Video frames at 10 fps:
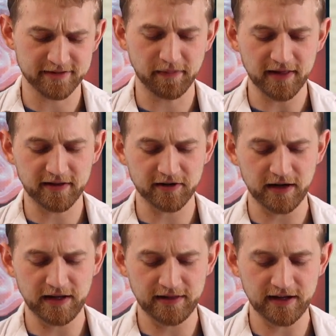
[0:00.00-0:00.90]
But
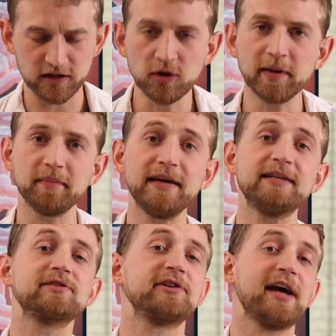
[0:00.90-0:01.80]
the aluminum
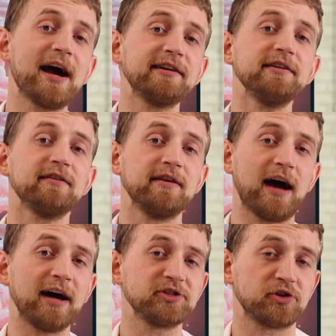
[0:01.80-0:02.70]
is reacting to the
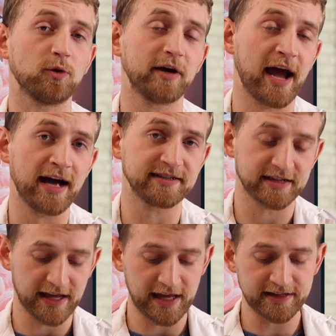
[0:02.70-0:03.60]
hydrochloric
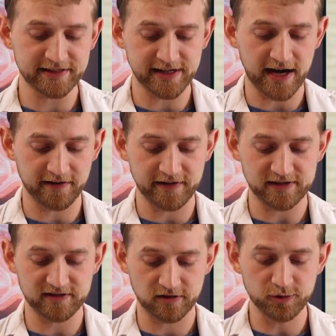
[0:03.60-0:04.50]
acid inside of
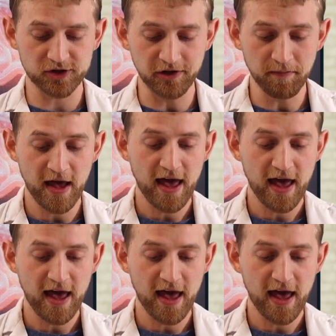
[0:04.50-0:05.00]
this solution,